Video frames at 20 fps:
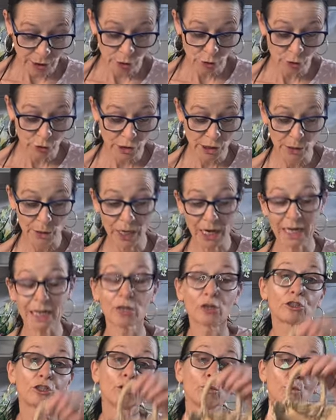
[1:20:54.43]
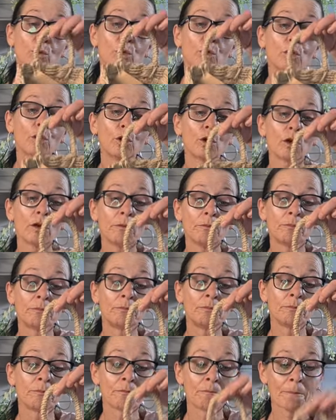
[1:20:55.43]
could also hang on your wall.
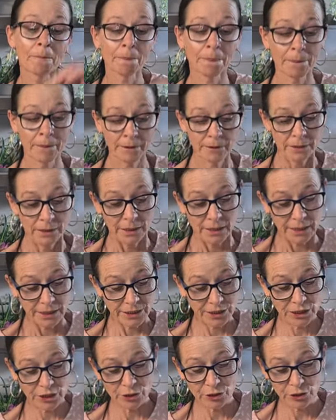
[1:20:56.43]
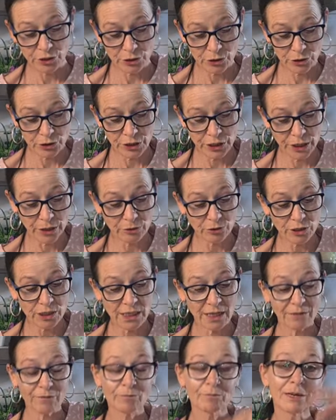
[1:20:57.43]
And you could do, you know,
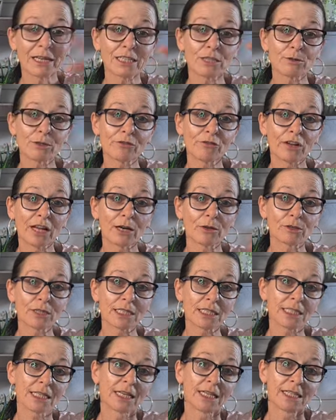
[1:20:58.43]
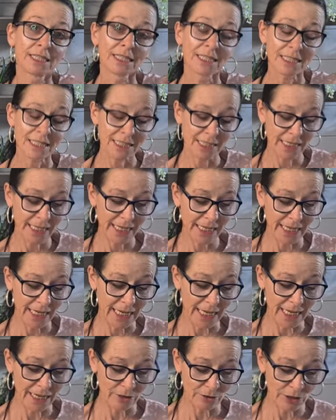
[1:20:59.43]
just have meadowy flowers sticking
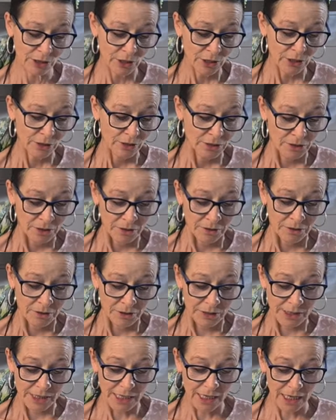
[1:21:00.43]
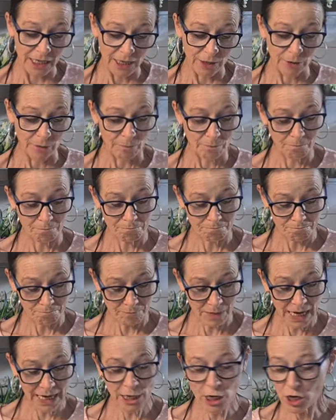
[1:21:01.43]
out. So
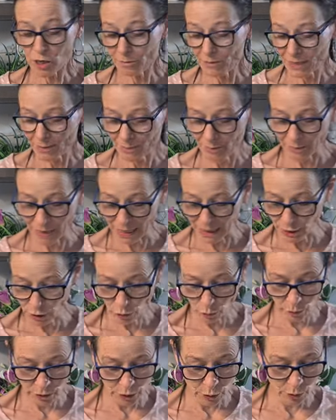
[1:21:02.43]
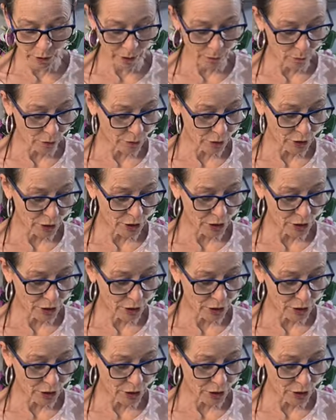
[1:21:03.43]
I can't make my mind up which one I want